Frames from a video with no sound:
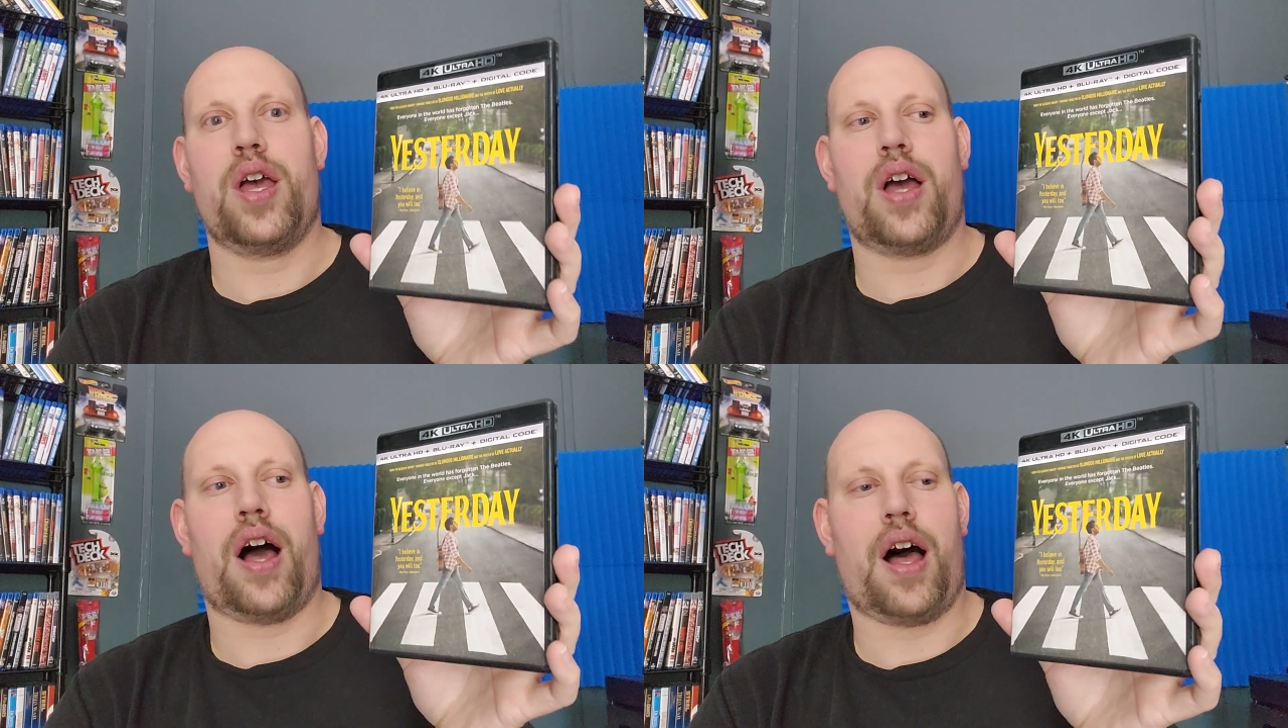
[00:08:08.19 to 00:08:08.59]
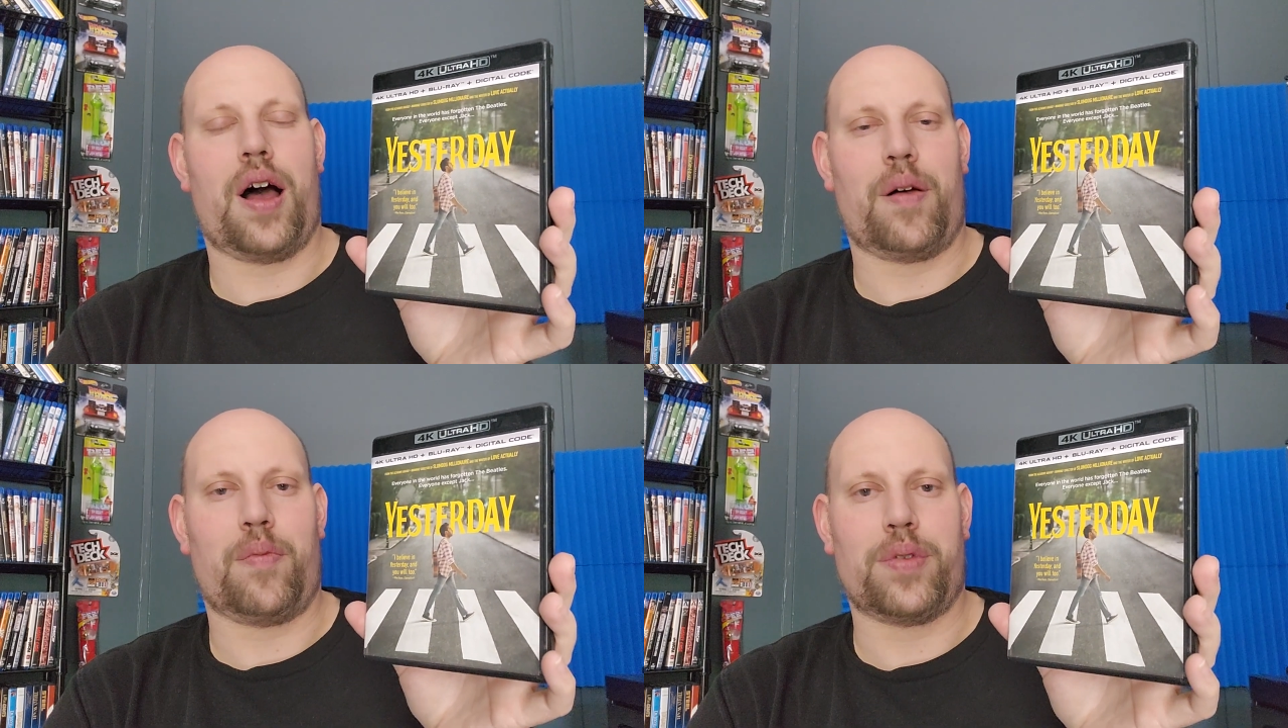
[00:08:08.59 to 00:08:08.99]

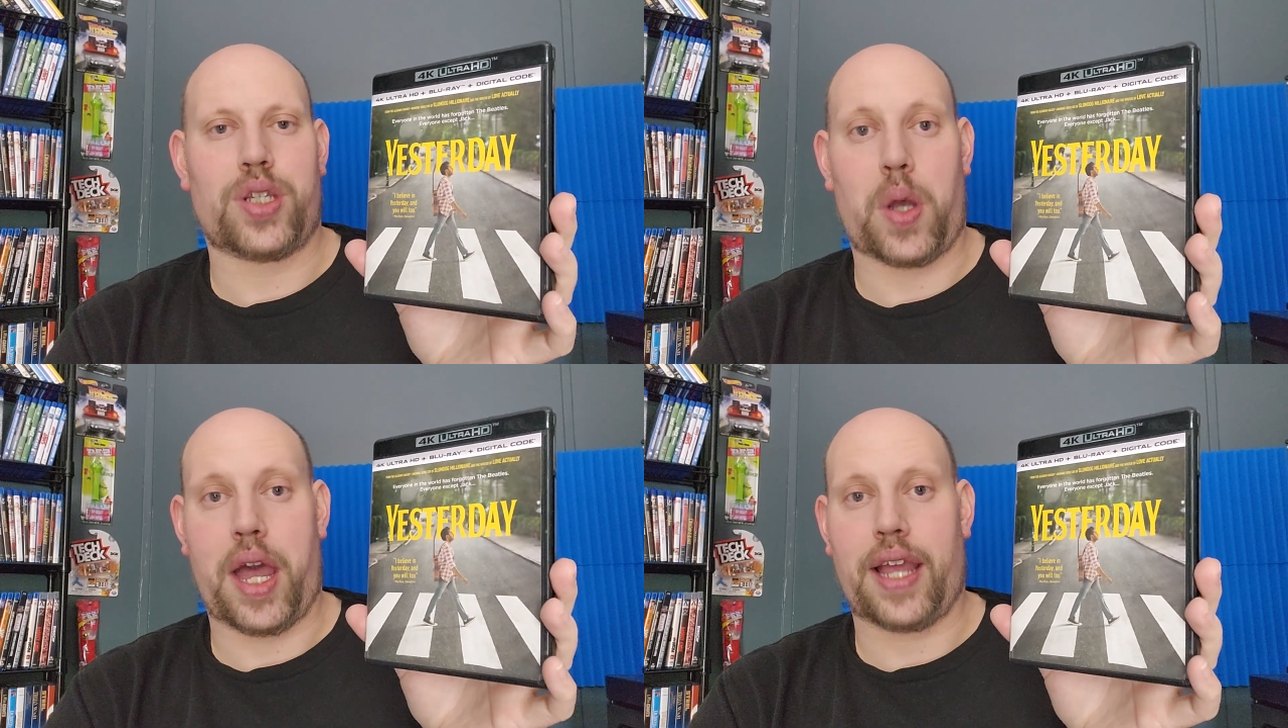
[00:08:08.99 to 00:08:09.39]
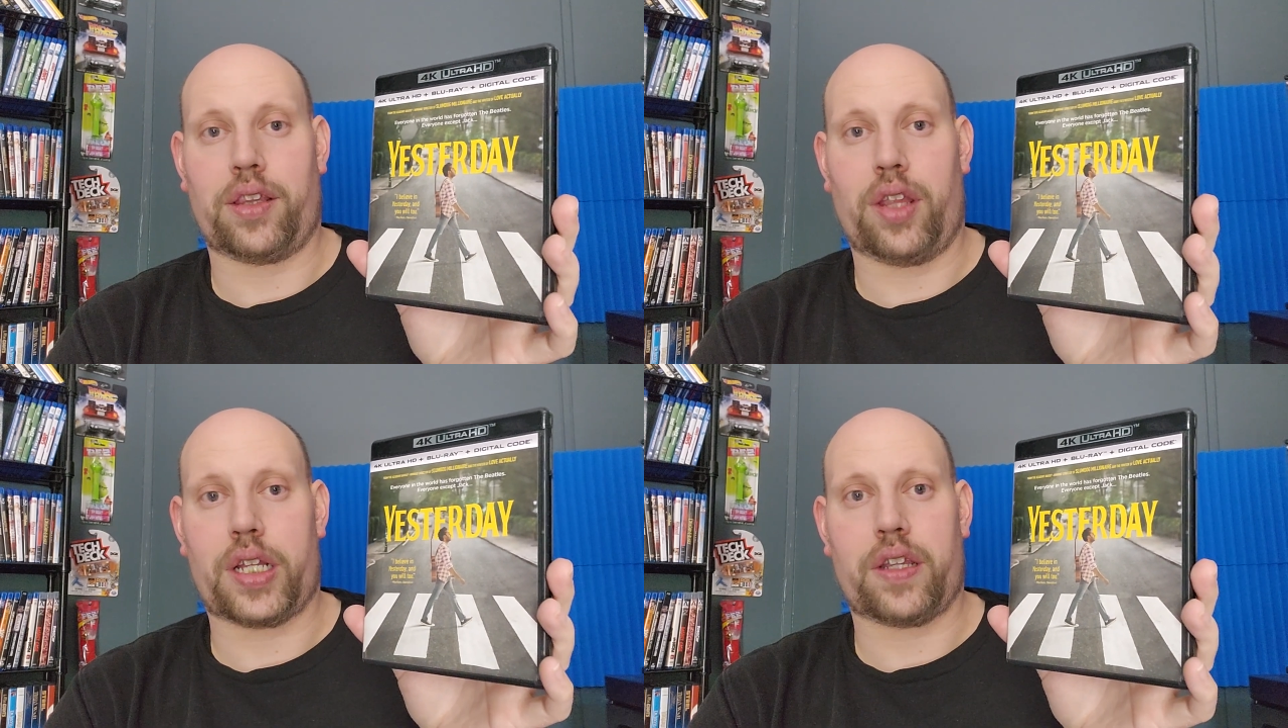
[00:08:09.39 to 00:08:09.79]
So I
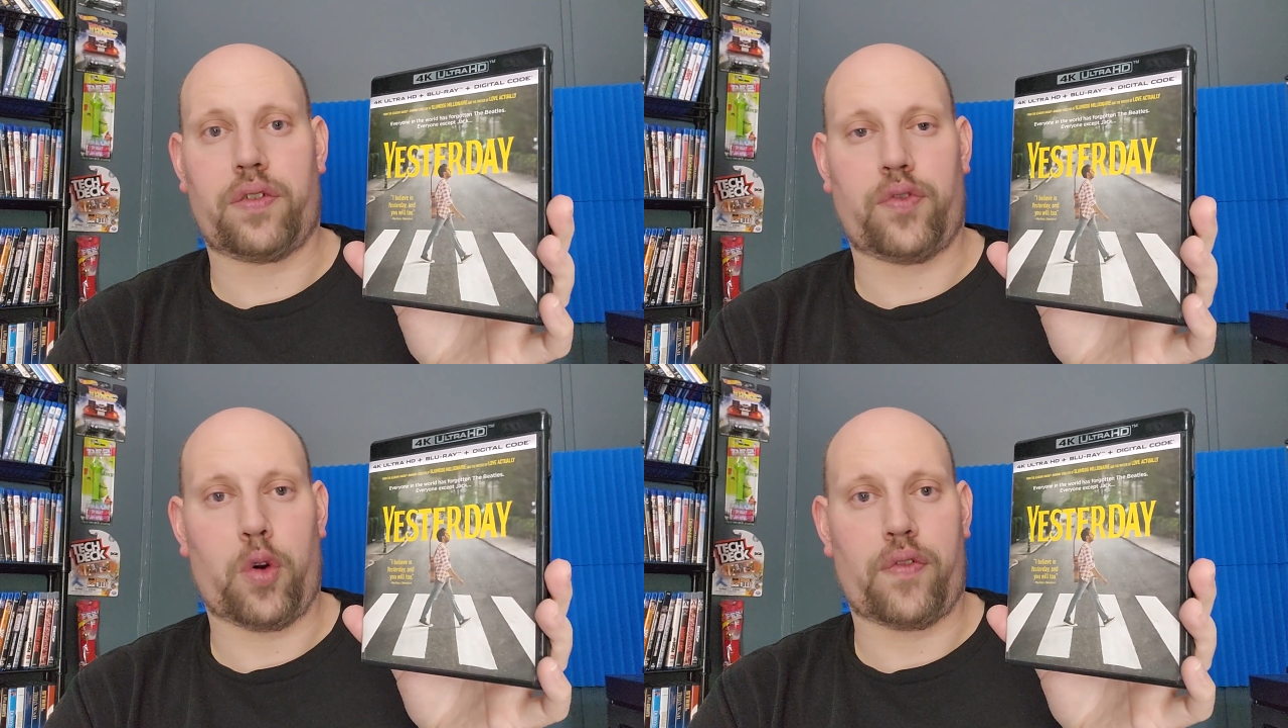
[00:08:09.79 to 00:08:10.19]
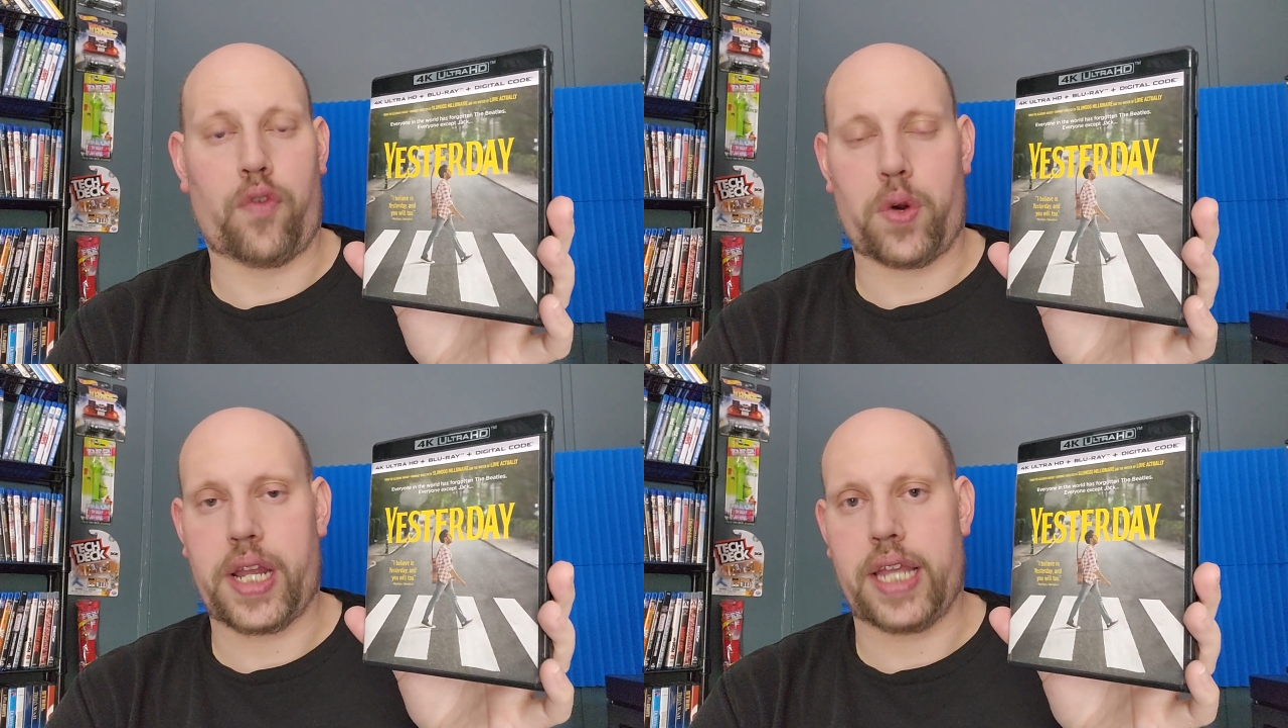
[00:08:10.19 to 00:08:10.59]
looked for
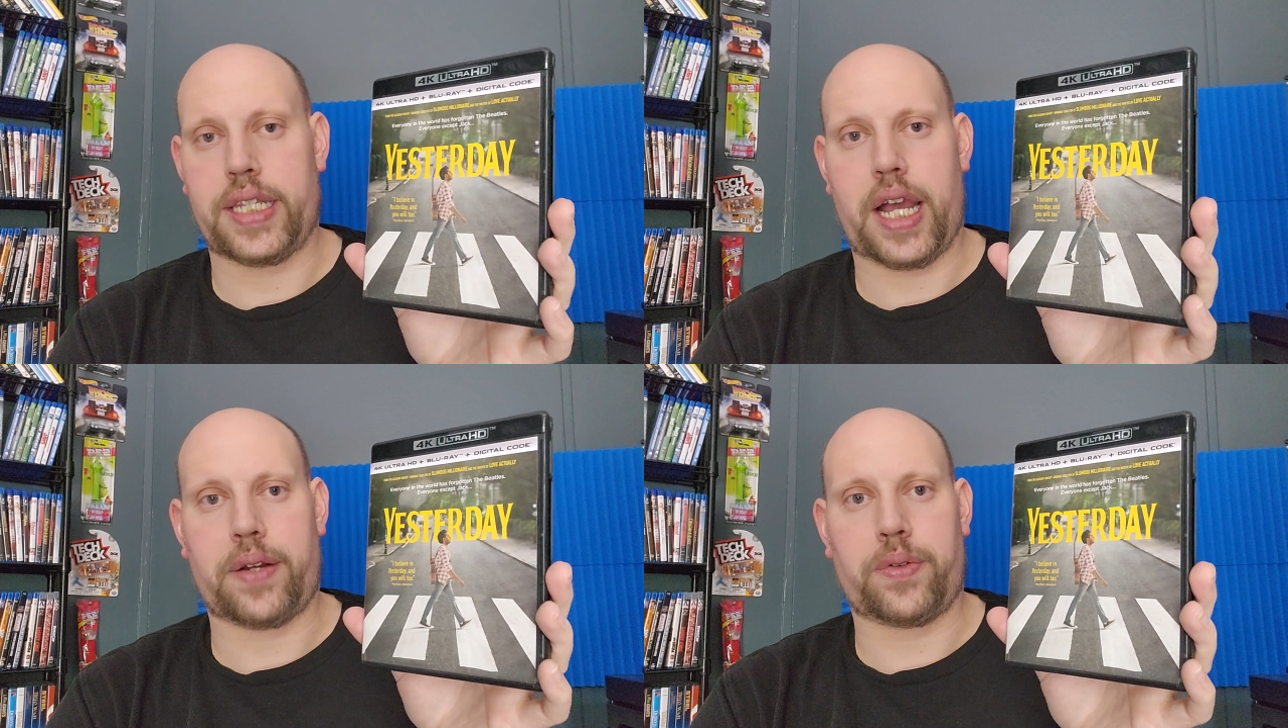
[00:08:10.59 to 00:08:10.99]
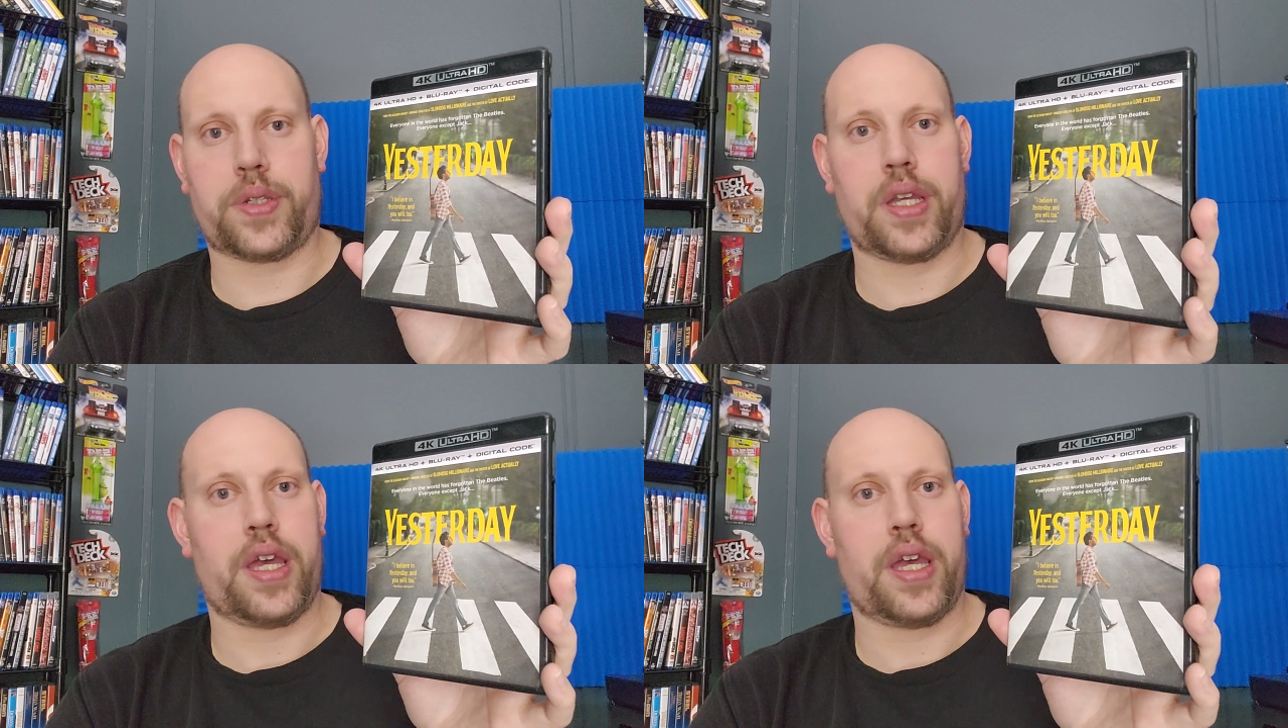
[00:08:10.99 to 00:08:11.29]
4K titles